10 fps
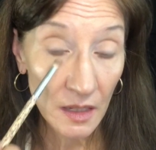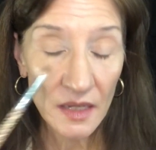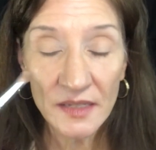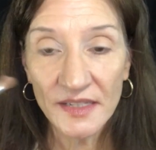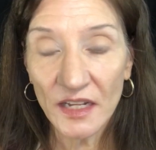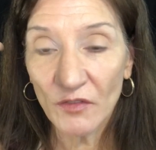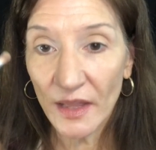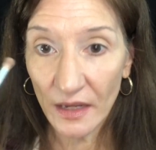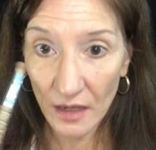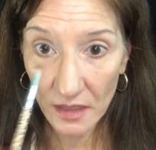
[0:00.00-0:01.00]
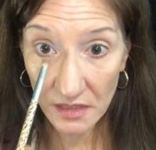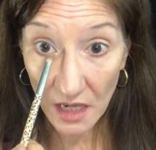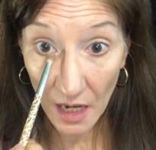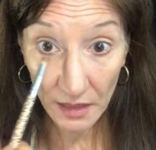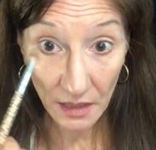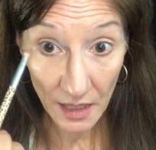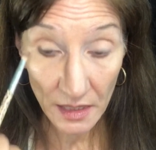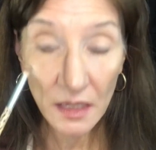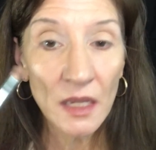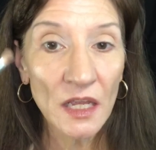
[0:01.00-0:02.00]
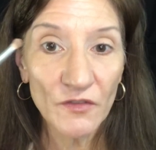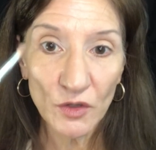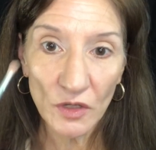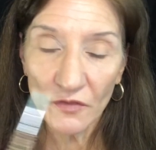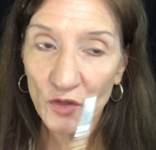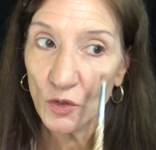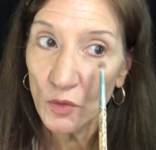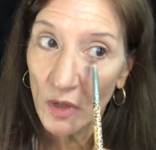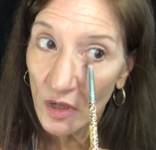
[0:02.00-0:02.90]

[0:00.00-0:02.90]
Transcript: instead of like a tight line, if you